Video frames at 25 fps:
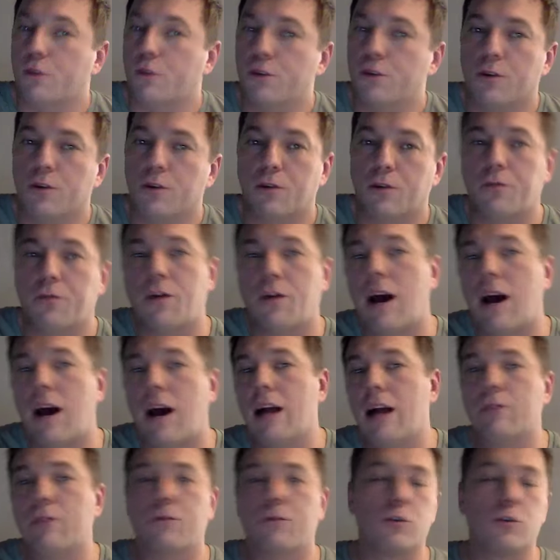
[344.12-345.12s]
your
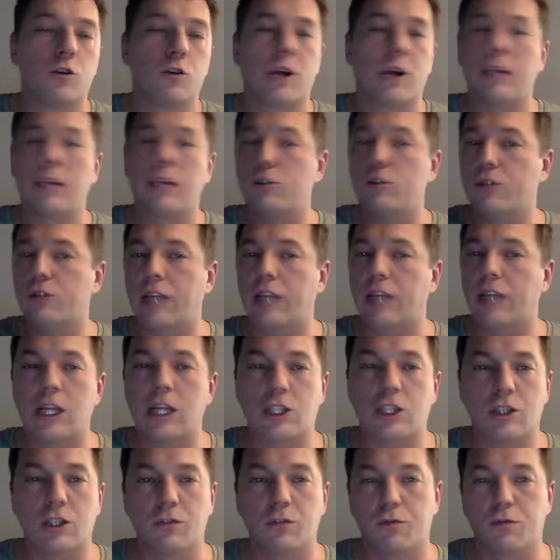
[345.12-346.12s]
fun, for your
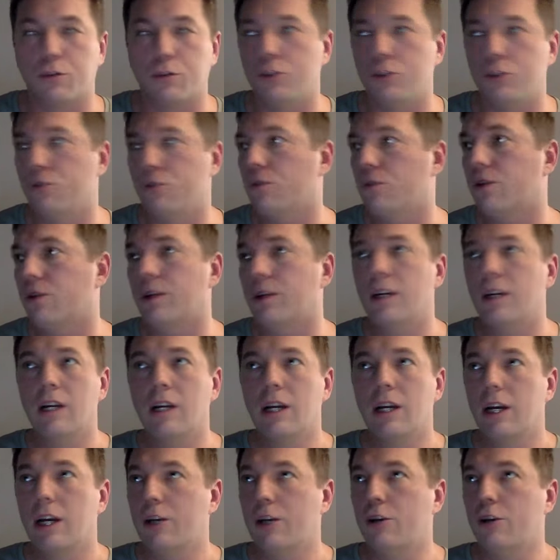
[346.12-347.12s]
education, for your,
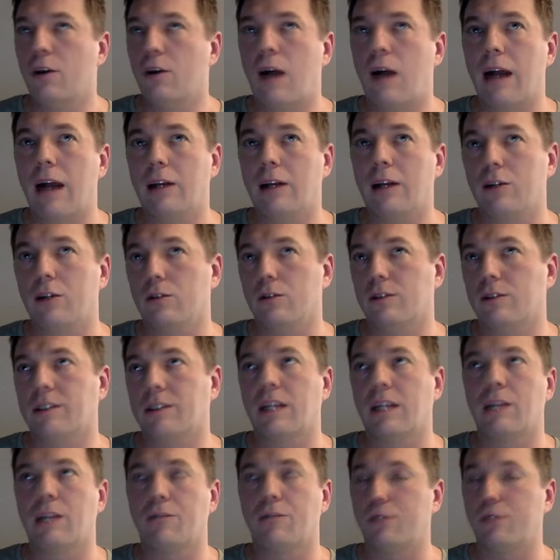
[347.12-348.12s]
you know, I don't know,
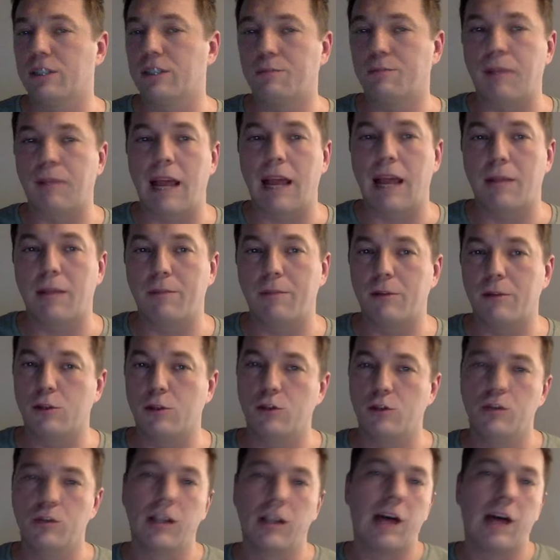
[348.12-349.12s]
self-respect
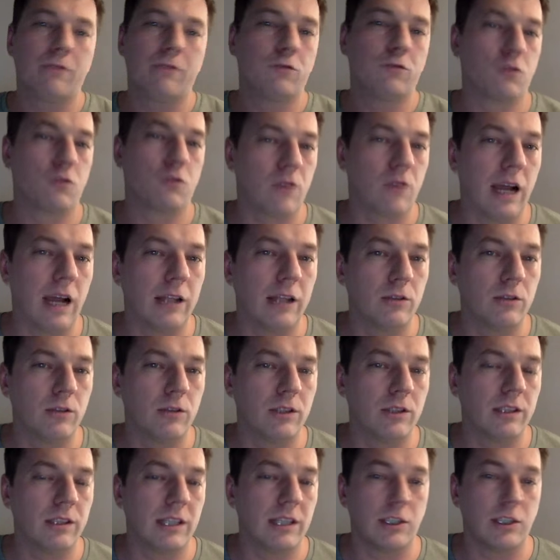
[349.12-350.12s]
because you love to write
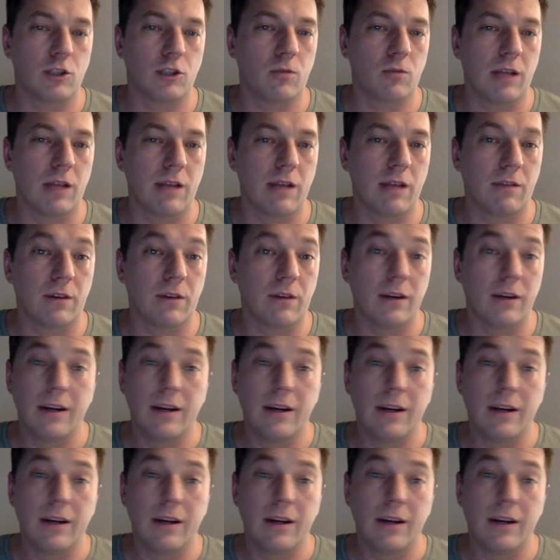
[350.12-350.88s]
unit tests or whatever.